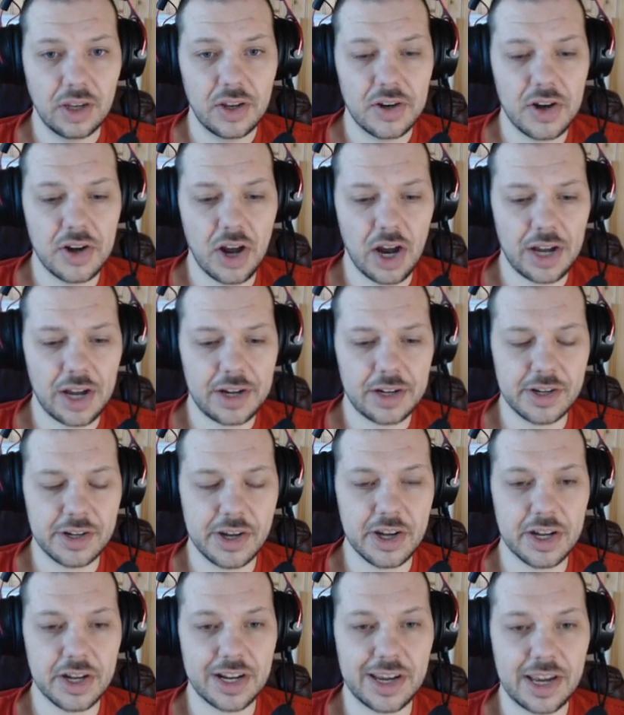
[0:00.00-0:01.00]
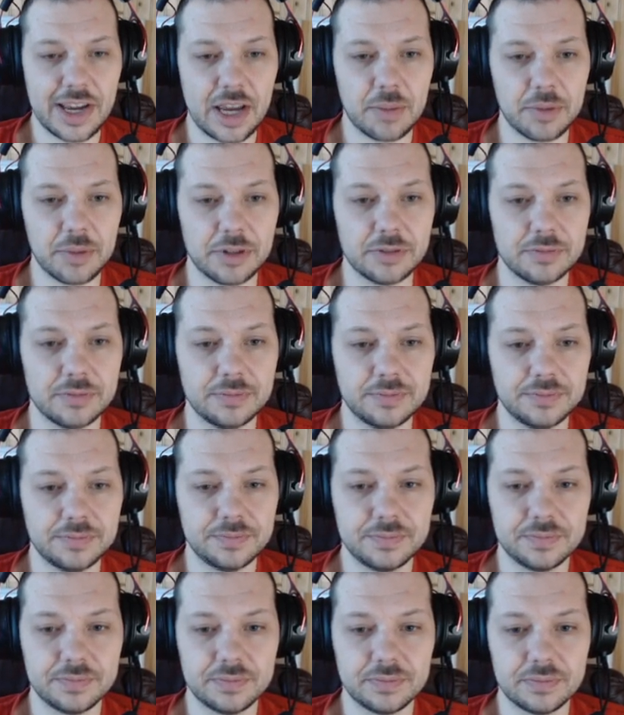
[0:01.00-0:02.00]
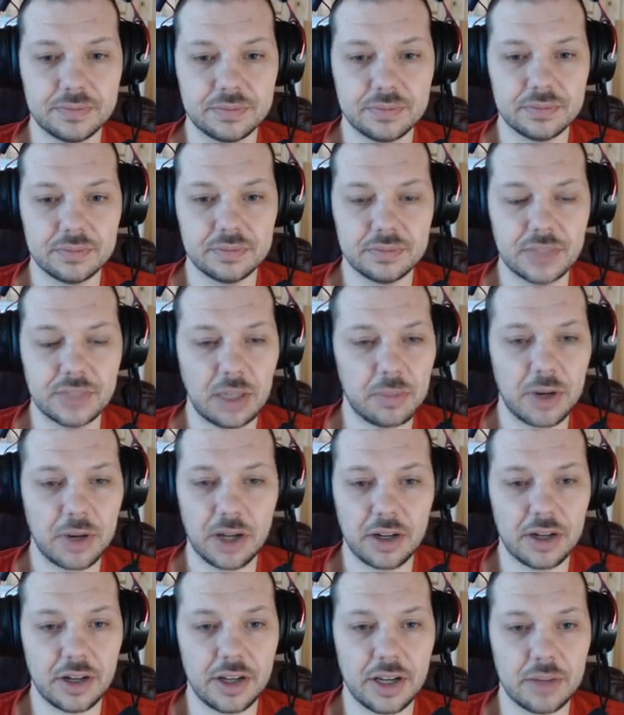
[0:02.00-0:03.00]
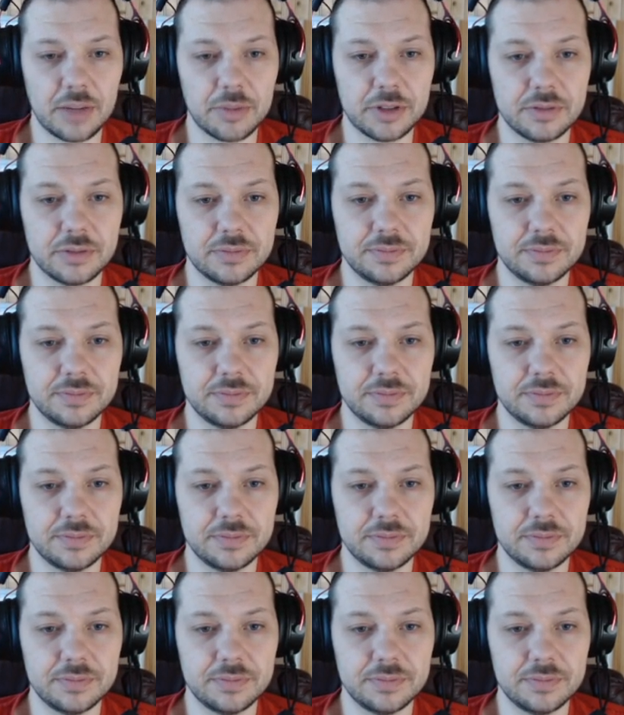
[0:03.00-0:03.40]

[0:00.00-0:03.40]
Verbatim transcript: Not gonna happen. Yep, not gonna happen.